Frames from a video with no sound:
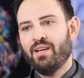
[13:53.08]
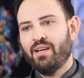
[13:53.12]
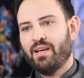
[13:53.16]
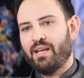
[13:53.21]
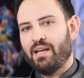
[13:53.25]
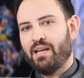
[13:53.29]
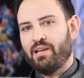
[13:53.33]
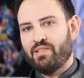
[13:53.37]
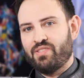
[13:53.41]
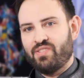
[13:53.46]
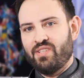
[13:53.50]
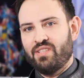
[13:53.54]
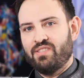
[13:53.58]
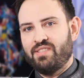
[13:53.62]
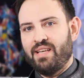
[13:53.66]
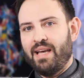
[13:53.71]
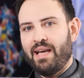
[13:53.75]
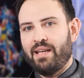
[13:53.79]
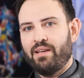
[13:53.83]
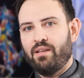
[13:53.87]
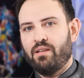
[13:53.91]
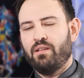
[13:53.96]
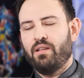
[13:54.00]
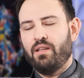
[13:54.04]
And I'll say,
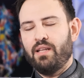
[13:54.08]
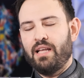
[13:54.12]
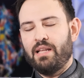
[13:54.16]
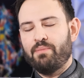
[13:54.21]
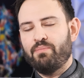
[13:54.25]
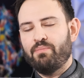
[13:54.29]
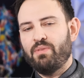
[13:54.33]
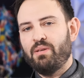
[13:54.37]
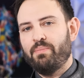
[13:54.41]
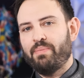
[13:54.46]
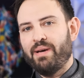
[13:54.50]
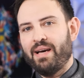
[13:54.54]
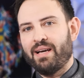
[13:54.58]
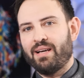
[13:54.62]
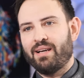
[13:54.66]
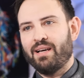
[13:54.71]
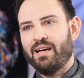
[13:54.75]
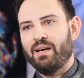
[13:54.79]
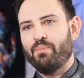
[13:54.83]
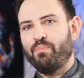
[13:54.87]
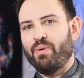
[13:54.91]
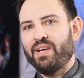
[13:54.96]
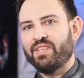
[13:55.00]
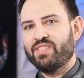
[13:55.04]
Dan, let me back
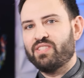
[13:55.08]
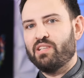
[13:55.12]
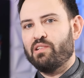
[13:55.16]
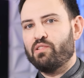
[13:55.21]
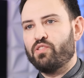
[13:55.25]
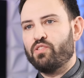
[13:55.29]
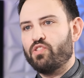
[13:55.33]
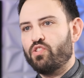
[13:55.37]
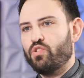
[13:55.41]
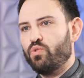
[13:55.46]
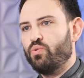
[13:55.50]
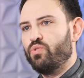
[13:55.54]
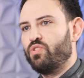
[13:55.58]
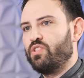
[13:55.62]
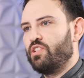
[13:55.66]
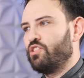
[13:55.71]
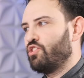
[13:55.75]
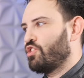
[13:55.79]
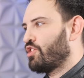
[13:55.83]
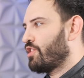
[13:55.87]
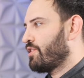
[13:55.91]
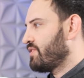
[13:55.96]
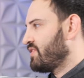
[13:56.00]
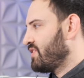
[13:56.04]
up. I sell suits
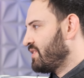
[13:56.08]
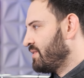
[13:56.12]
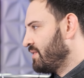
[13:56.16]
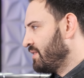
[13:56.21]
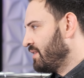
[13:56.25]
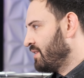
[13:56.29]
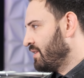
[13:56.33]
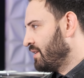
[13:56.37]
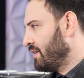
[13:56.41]
and shirts.